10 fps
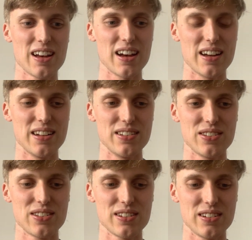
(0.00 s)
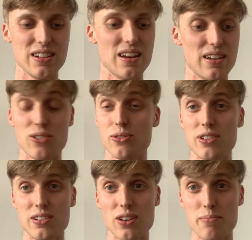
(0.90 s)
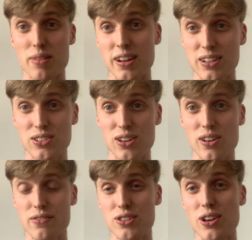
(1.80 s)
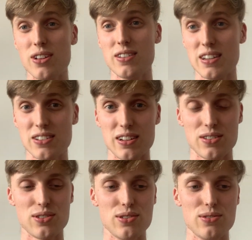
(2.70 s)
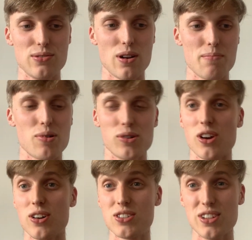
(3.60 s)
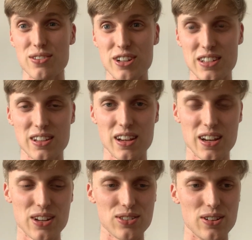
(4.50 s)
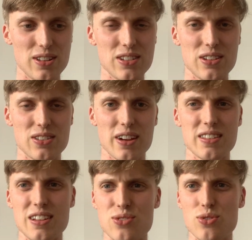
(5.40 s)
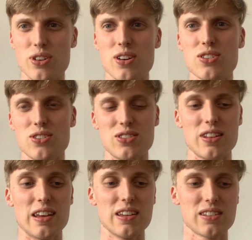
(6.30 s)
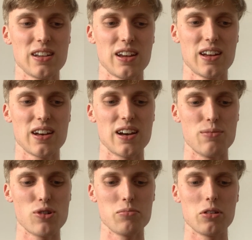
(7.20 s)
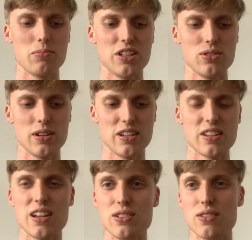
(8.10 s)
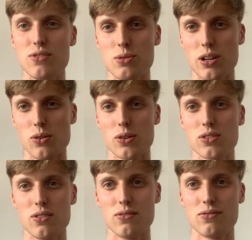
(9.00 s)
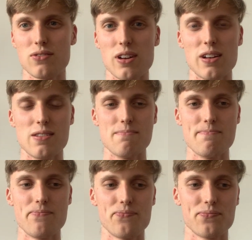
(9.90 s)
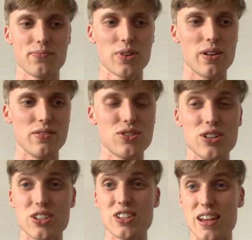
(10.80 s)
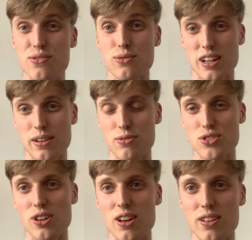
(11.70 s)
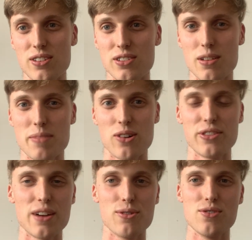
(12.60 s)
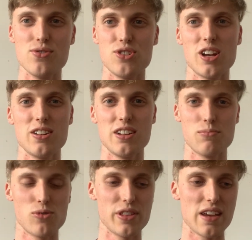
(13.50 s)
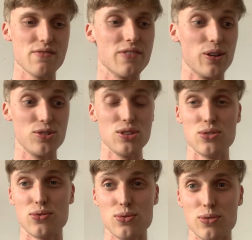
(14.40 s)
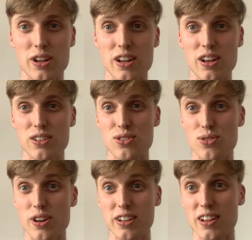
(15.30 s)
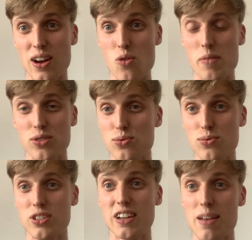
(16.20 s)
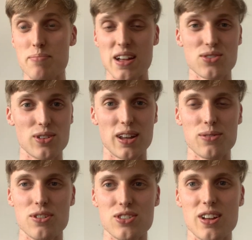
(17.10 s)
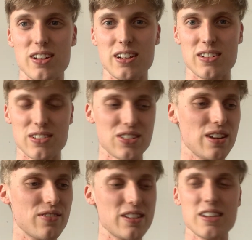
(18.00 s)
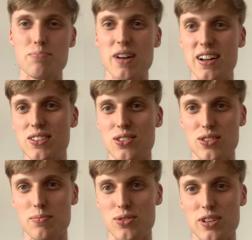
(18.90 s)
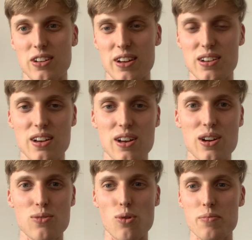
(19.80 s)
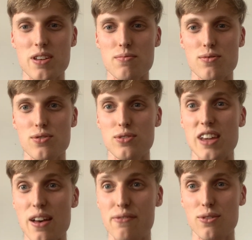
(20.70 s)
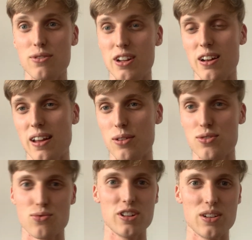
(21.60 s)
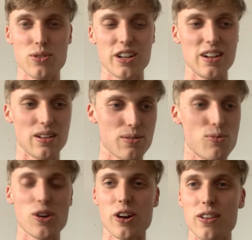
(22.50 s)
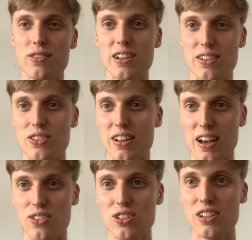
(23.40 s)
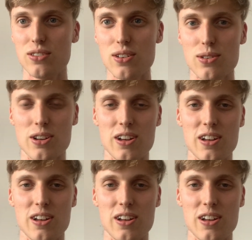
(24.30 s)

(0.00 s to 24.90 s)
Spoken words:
And yeah, on this, I'm planning to kind of turn this into a podcast series. So this is like the introduction to this. And what I'm going to be doing is interviewing lots of kind of successful language learners about their own journey and what they found useful, to try and help us all to get better at language learning, and see if there's any patterns between like what people who get fluent in a language really quickly, like what kind of things they actually do.